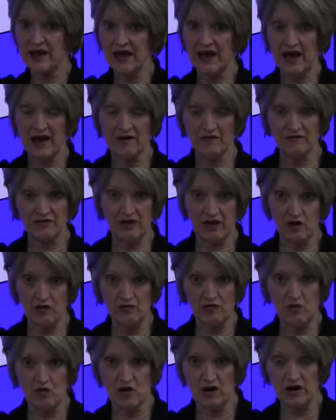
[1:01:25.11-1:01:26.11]
they have low
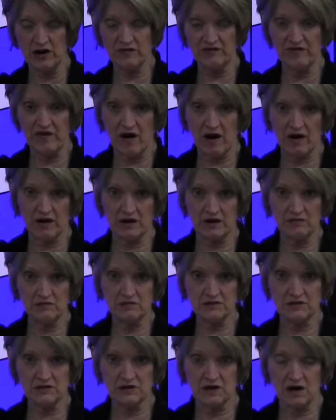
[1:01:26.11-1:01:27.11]
voided
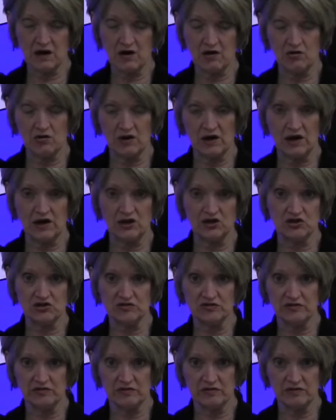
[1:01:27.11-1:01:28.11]
volumes, so
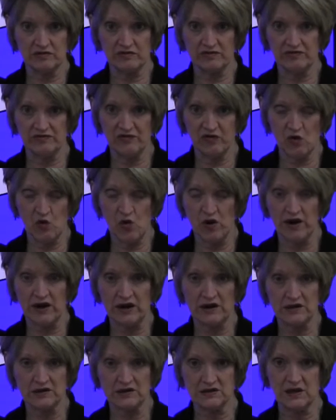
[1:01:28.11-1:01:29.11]
each
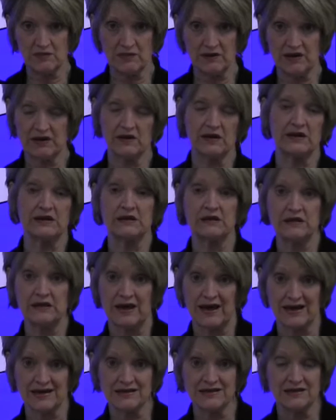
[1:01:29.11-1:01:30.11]
void is typically
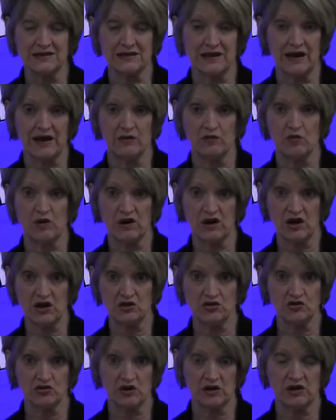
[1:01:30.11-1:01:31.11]
less than
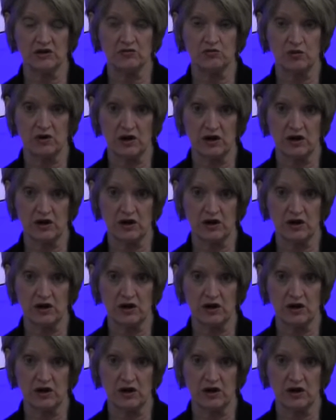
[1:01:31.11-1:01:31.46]
100,